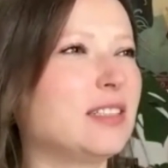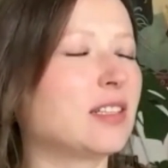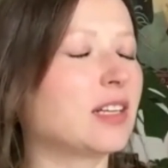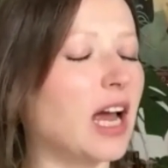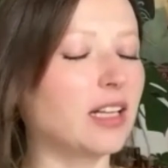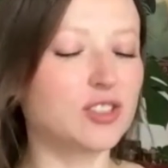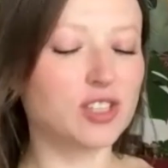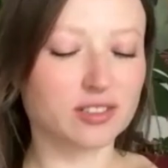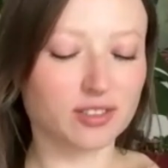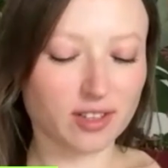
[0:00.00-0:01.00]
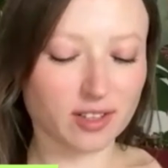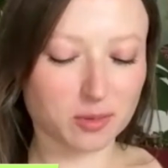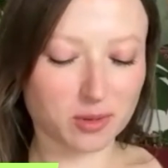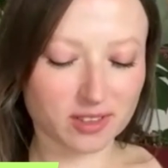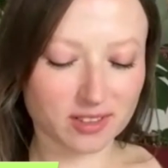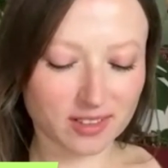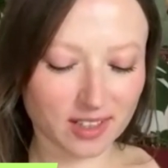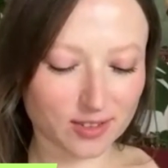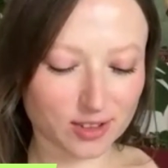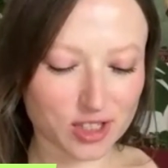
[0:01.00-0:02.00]
not Kylie Jenner, the other one, the
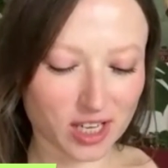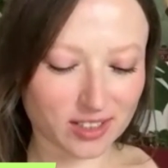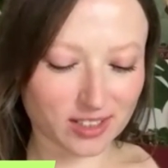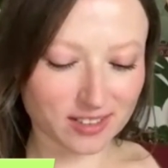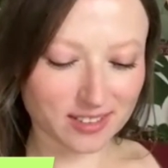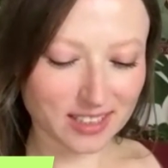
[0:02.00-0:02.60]
other Jenner.